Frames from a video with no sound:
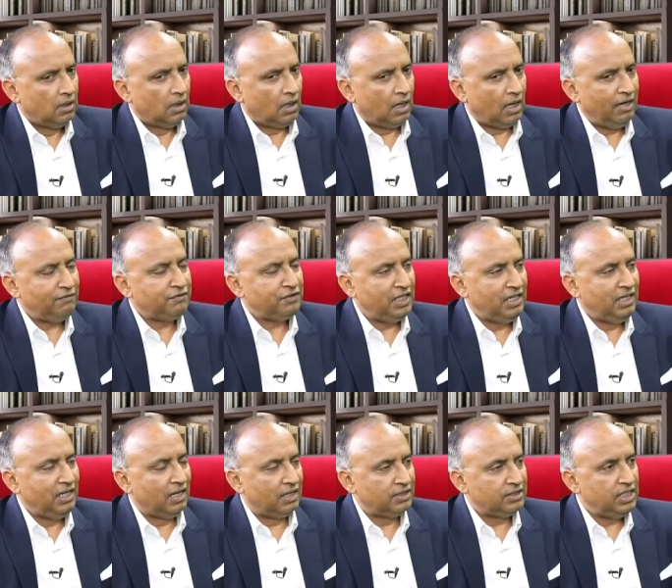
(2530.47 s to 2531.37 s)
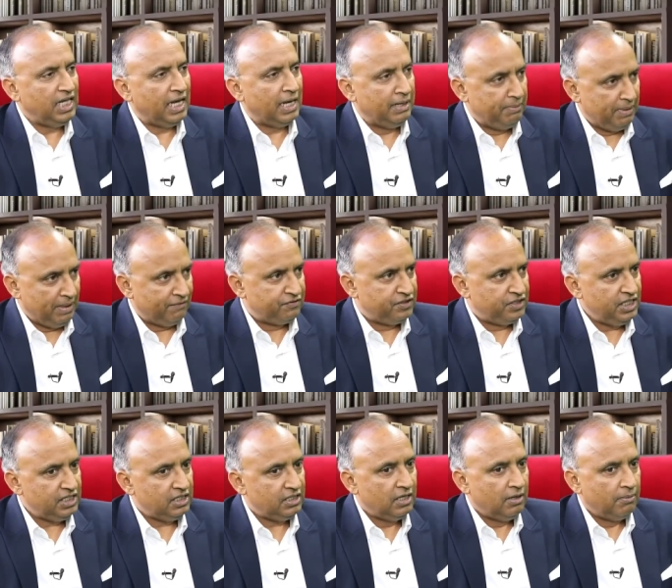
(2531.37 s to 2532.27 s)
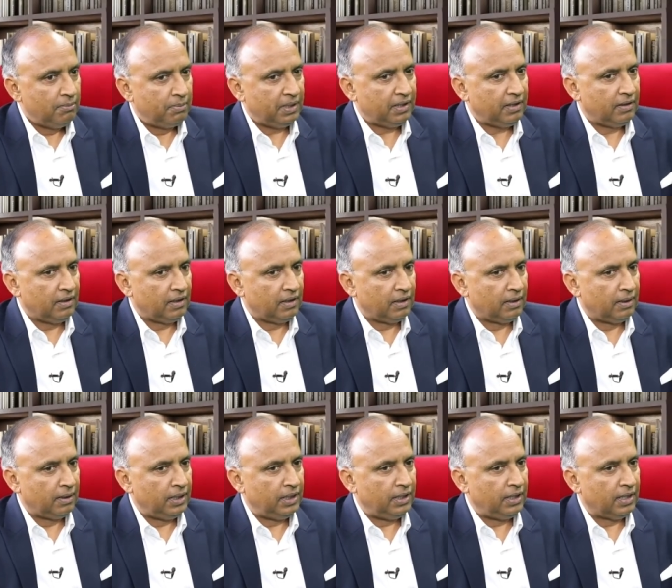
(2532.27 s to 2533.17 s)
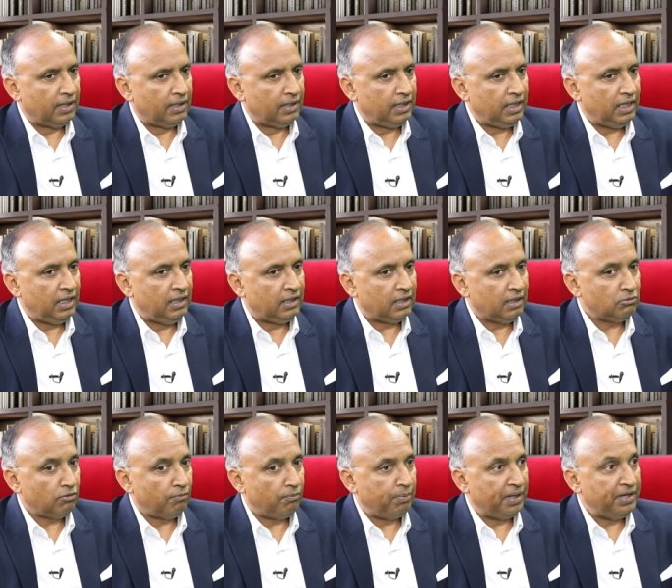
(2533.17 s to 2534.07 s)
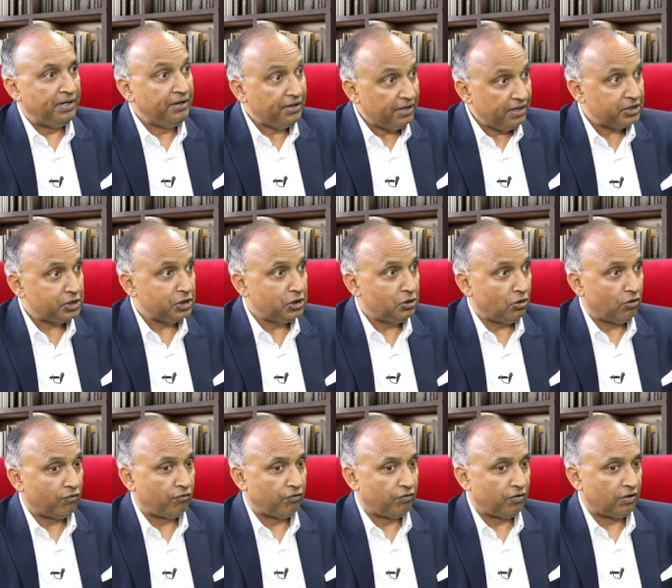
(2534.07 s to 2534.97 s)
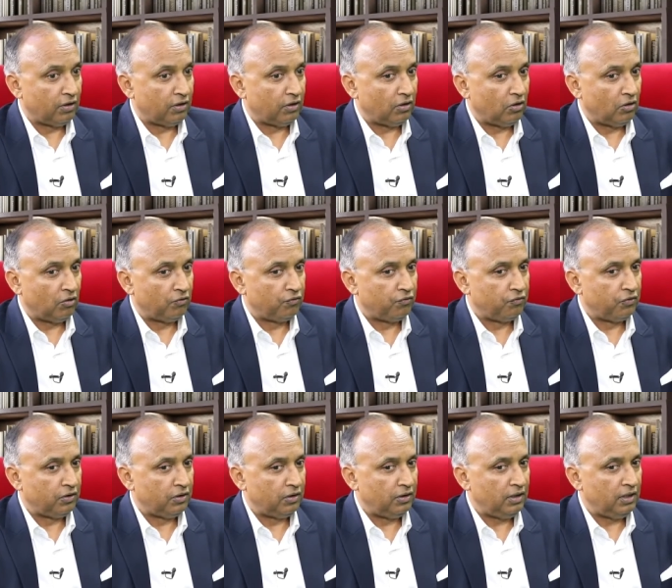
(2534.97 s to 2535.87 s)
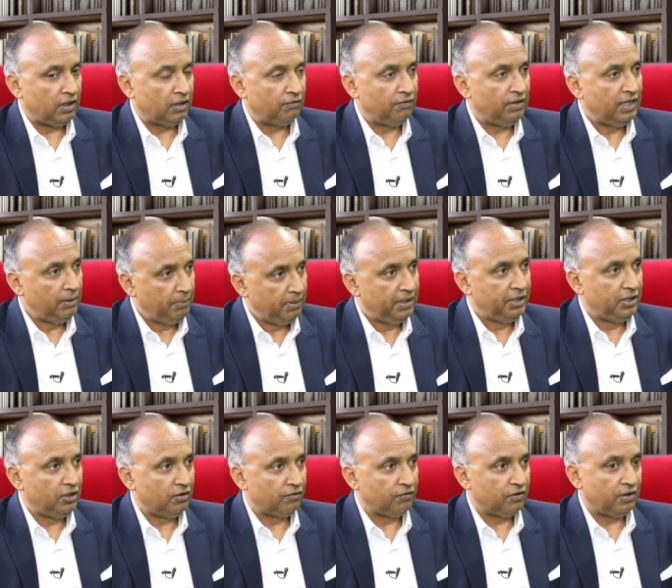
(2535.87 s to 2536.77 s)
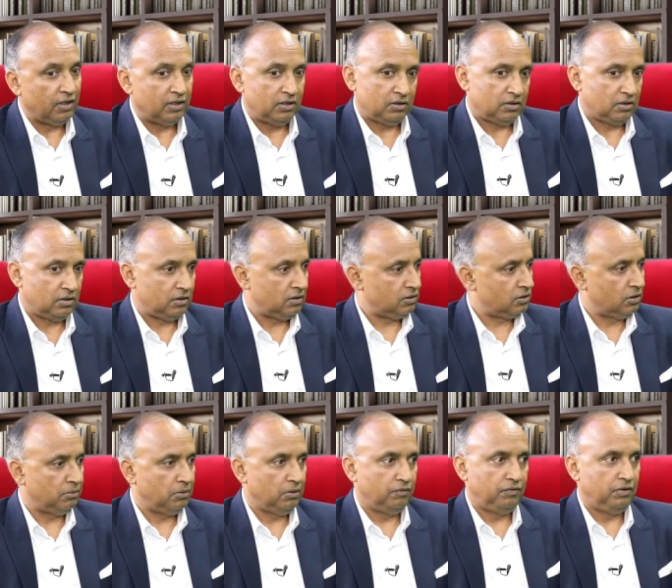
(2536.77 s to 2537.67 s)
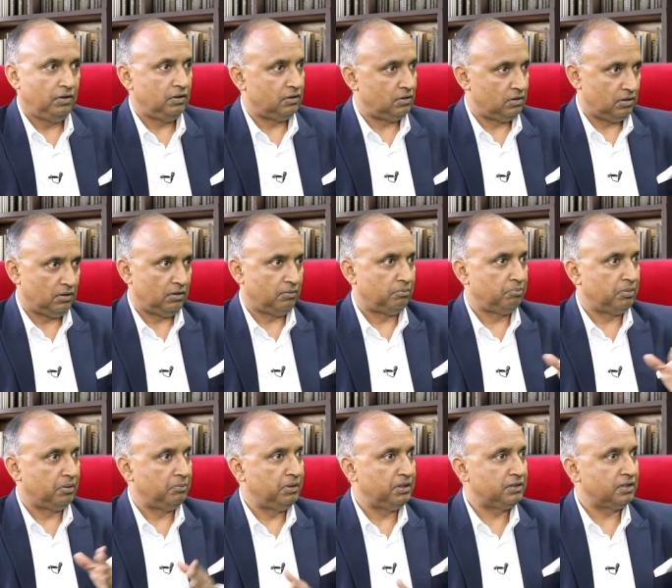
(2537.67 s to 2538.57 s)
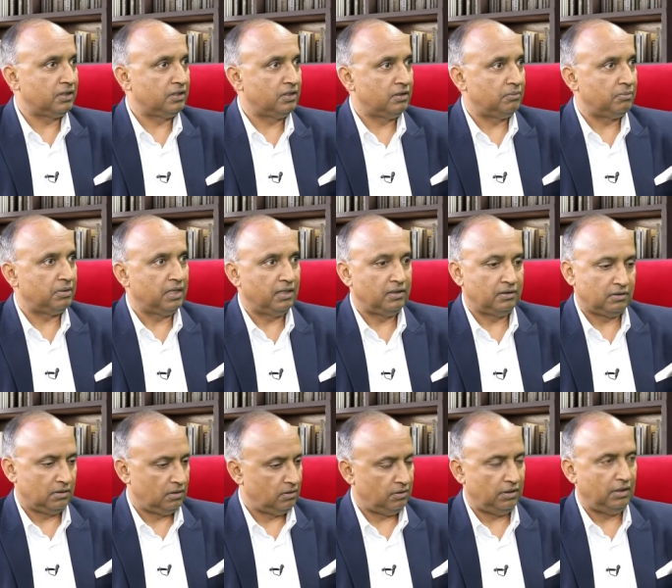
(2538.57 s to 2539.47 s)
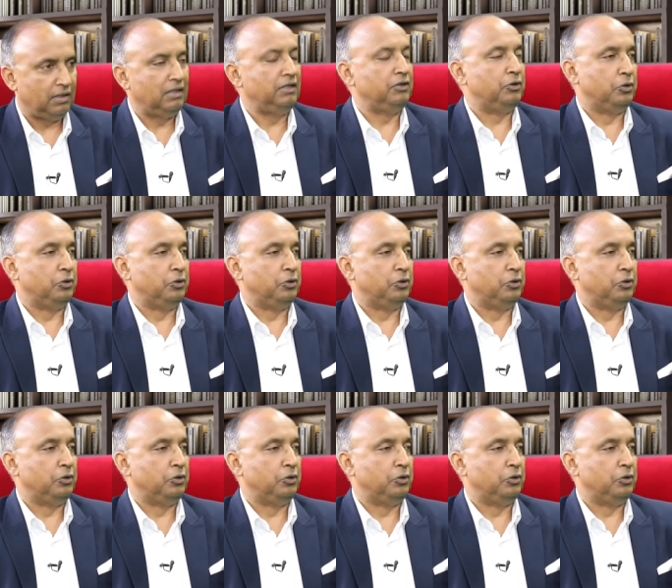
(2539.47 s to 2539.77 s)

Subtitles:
I have seen largely NBFCs, but in terms of penetration of the availability of finance, some of these public sector banks are really